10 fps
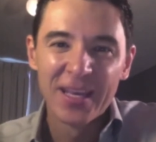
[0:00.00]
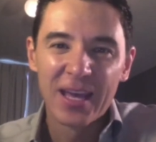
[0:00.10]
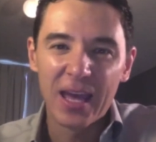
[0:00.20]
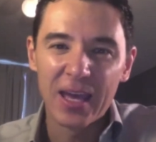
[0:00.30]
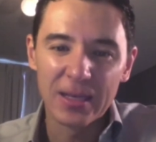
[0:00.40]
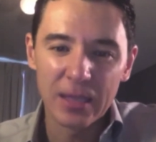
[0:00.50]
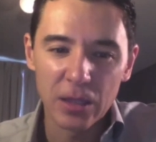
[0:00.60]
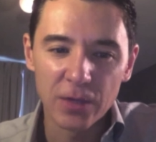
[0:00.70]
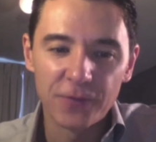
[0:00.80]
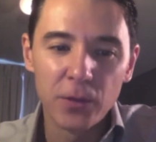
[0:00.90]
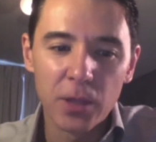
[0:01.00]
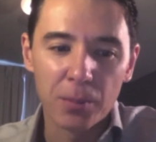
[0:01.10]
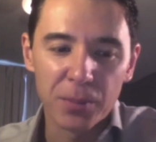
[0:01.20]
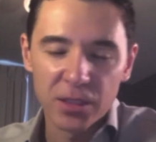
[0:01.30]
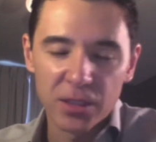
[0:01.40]
And, and the food
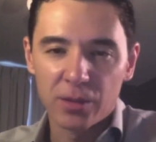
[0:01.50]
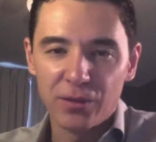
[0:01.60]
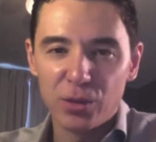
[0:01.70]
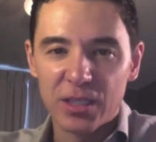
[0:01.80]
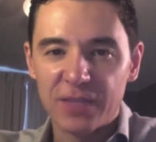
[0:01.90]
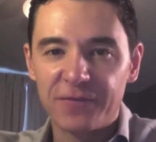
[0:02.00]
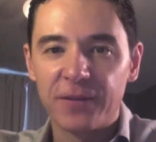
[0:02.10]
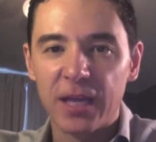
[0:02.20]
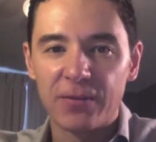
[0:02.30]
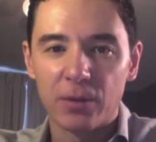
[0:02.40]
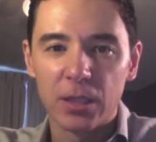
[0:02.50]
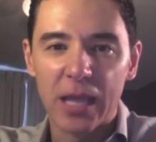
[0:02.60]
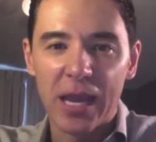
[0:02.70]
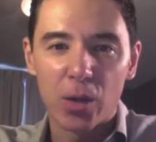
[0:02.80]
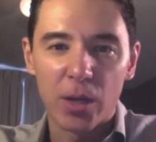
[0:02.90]
companies sort of use this flavor
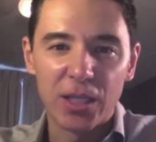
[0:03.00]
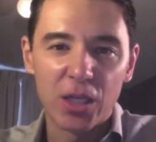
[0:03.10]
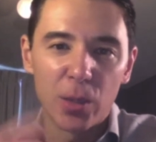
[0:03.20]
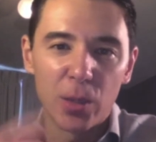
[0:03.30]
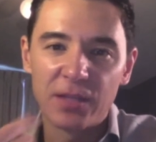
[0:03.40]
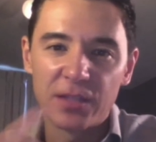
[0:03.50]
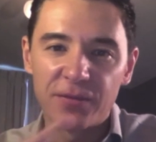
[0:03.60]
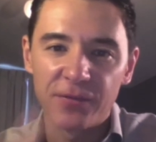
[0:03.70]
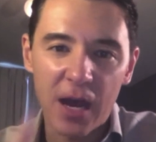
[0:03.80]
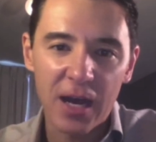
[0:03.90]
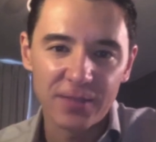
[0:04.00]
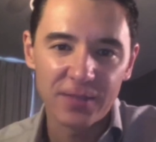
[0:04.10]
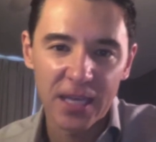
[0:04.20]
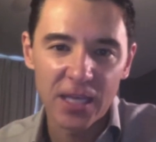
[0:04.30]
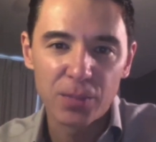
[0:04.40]
layering. You know, we have these five
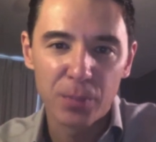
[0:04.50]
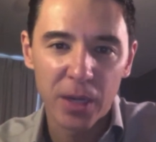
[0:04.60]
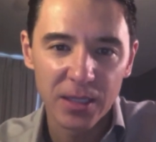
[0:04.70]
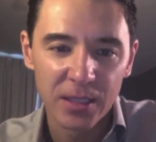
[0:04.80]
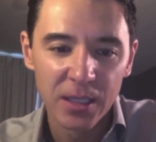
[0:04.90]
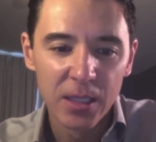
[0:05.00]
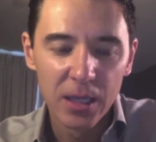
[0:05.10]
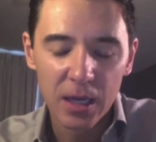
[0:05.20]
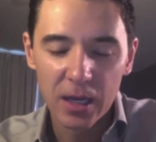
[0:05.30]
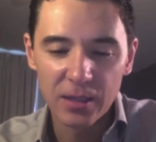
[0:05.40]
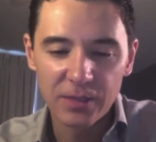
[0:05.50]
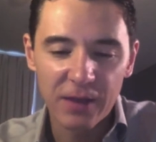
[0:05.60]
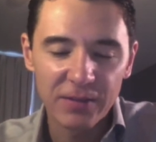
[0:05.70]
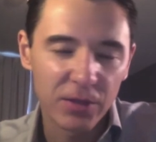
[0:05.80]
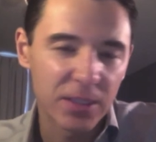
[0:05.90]
taste buds, uh, these
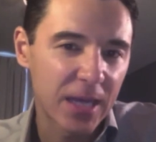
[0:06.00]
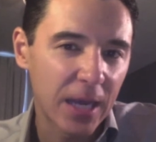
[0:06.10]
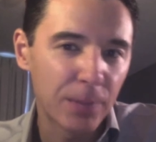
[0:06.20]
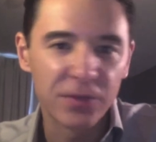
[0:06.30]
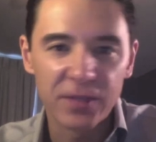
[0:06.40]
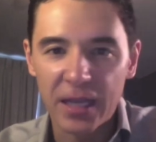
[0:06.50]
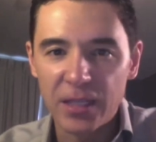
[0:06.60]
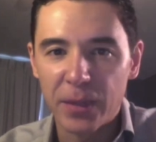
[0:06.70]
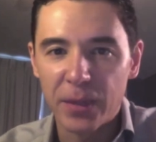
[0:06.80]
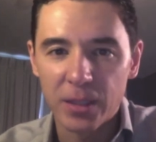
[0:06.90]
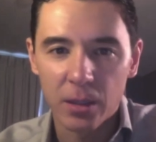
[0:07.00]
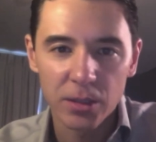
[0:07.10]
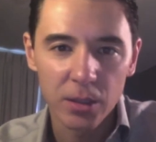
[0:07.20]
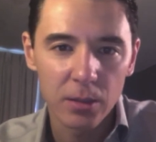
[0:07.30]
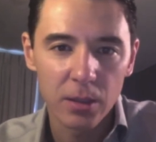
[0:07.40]
five different types of taste buds on our,
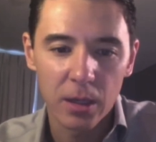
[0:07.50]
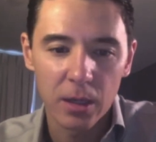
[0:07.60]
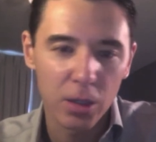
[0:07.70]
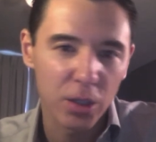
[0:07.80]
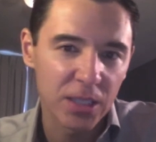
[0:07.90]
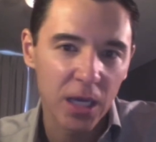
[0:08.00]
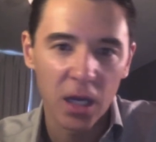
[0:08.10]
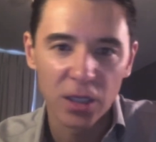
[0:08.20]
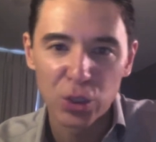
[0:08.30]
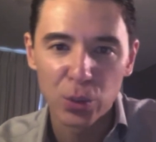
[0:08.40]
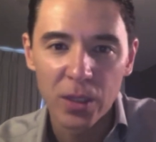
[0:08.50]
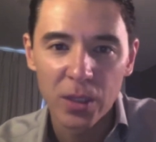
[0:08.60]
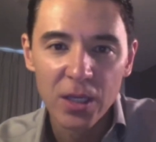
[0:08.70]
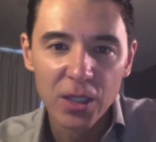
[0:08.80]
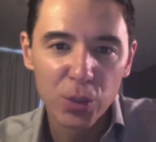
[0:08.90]
uh, on our tongue su-
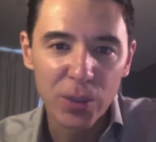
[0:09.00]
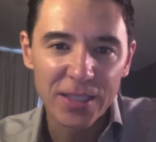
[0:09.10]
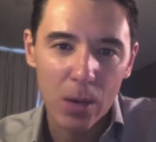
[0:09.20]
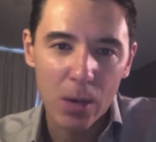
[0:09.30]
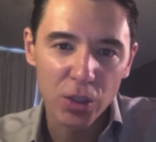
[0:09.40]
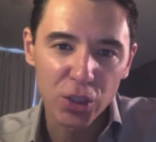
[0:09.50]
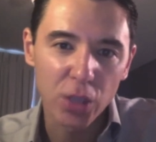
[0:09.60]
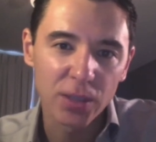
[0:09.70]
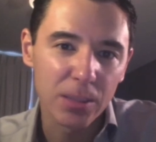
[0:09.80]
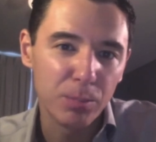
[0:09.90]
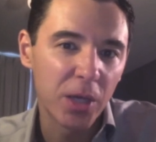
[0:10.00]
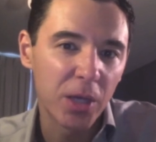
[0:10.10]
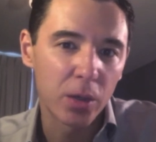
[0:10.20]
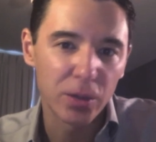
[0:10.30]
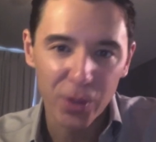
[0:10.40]
sweet, sour, salty,
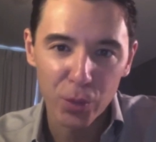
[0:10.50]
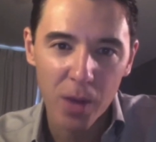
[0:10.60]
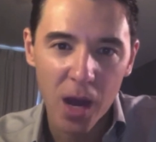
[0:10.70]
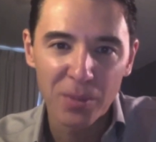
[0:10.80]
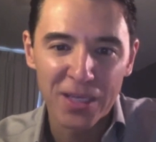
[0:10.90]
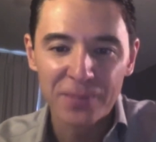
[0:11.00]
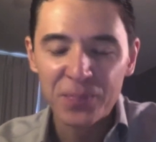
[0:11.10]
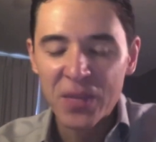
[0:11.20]
bitter, and umami.